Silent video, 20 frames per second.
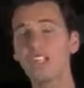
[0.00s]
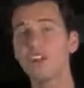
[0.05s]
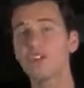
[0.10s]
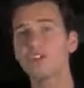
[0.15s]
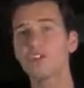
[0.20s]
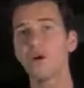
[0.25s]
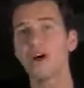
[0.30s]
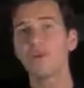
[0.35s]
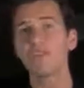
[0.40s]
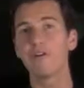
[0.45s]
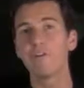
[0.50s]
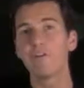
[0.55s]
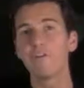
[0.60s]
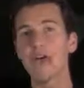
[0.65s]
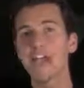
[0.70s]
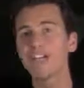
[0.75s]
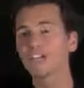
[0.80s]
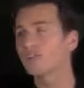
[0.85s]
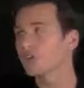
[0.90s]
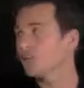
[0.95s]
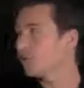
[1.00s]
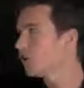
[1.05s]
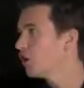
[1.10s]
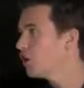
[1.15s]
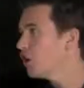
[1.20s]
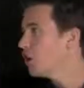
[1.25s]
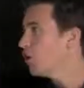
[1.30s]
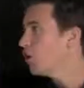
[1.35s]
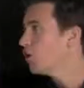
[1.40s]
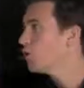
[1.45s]
to have a mentor
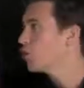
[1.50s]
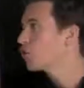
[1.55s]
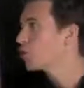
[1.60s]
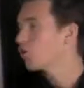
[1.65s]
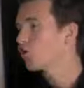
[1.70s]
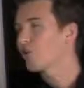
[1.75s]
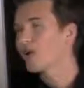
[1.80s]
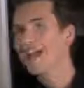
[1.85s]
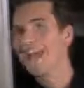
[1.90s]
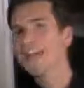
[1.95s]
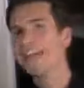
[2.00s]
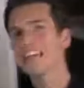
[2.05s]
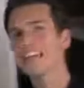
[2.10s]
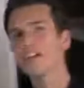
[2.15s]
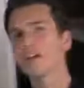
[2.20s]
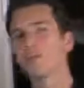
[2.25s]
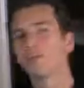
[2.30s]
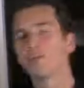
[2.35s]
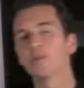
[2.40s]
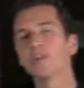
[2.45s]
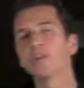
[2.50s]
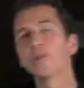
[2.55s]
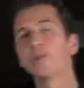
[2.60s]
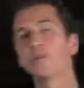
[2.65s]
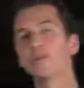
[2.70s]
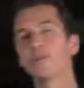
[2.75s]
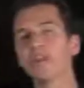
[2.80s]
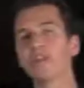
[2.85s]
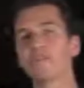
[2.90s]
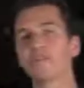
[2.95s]
who created a
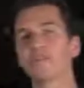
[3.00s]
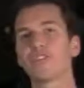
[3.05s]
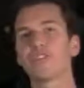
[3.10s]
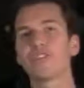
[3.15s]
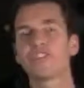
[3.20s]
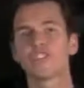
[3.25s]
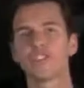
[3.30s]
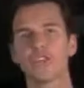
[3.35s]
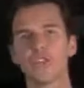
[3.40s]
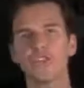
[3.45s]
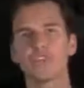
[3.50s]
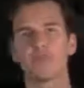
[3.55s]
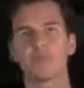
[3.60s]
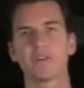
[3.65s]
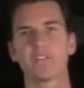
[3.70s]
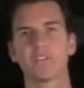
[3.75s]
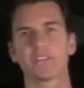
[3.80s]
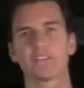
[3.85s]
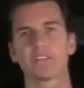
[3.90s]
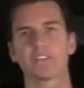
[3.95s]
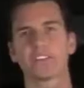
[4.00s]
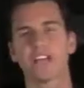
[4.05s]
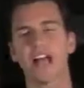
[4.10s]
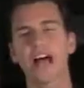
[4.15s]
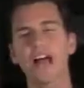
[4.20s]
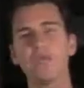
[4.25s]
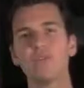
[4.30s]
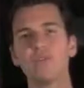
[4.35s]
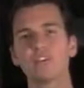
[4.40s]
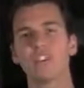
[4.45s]
blueprint for the insurance business that
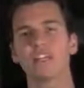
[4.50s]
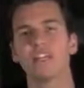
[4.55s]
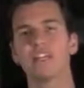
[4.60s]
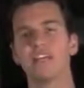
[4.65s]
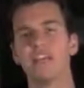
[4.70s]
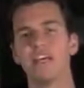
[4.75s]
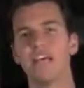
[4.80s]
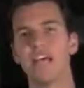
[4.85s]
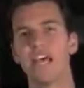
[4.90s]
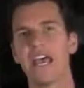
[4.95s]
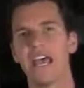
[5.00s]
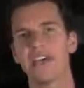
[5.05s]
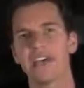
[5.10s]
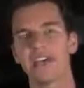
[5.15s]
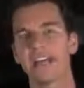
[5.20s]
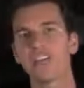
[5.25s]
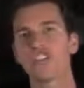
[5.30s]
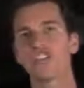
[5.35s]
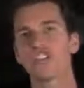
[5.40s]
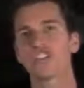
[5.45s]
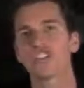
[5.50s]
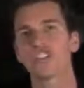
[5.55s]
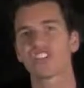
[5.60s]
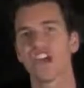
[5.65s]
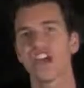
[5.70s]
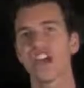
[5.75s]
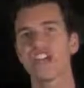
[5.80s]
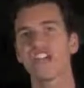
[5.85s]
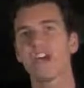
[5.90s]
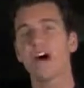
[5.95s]
I was in and that I had just
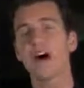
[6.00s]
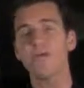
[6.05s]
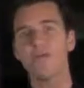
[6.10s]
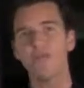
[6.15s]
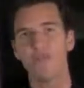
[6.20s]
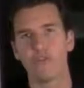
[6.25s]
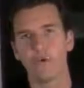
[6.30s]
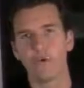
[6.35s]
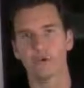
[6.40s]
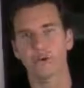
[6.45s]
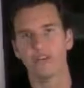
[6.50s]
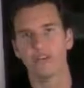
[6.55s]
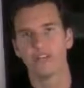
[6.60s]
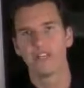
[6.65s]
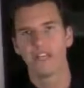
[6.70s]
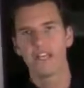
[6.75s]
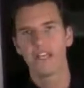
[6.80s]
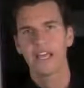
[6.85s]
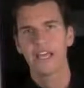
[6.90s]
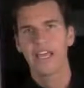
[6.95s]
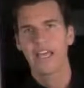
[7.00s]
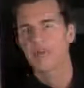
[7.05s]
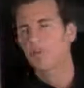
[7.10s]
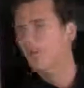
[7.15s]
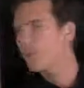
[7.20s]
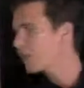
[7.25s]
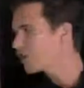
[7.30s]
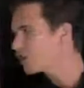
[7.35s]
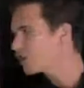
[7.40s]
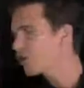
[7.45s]
signed up for. And
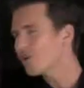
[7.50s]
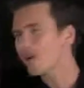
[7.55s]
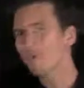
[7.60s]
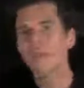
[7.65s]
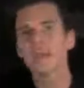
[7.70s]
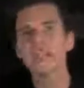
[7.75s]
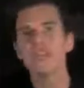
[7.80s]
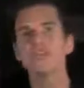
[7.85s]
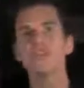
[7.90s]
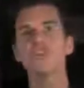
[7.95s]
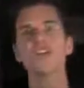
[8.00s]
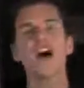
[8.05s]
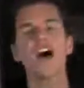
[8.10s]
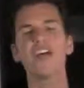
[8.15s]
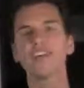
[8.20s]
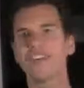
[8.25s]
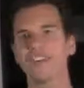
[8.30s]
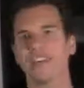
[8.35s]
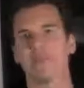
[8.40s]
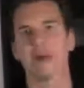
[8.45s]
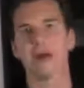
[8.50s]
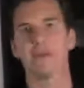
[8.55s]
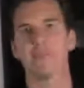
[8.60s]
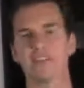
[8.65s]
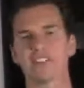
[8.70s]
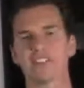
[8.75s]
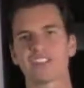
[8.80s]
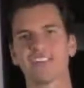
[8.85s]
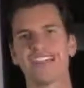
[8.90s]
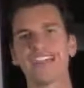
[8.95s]
when I showed up, I knew nothing about
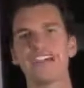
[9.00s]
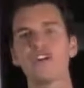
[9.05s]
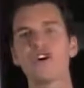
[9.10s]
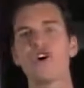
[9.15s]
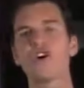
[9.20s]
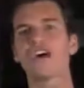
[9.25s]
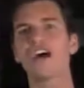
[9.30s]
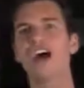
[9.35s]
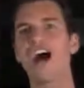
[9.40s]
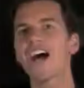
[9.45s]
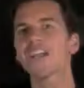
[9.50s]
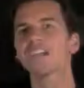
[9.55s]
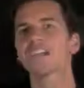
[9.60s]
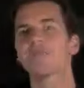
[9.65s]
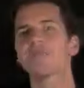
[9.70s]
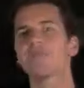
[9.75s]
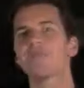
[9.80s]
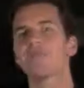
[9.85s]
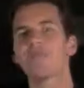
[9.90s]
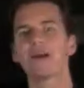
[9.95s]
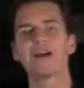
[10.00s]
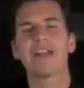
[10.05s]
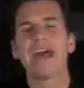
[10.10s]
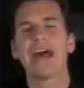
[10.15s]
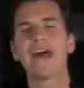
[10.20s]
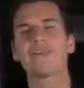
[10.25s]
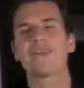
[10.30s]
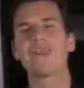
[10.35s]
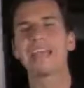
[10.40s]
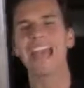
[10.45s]
business. I had no concept about
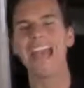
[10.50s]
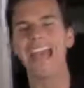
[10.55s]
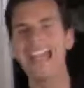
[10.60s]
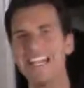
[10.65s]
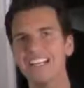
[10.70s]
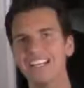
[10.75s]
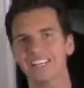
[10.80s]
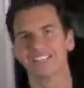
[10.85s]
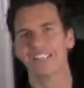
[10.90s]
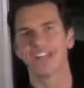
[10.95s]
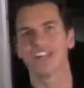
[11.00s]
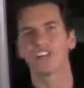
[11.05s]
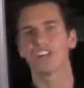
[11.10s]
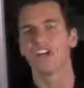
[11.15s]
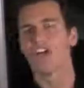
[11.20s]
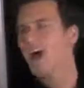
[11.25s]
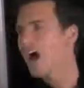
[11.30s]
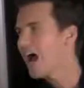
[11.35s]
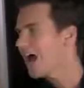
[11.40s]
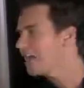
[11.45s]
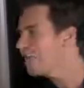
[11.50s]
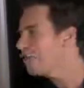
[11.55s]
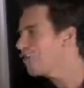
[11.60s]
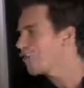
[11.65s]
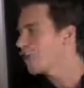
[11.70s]
how to make any sales. I had no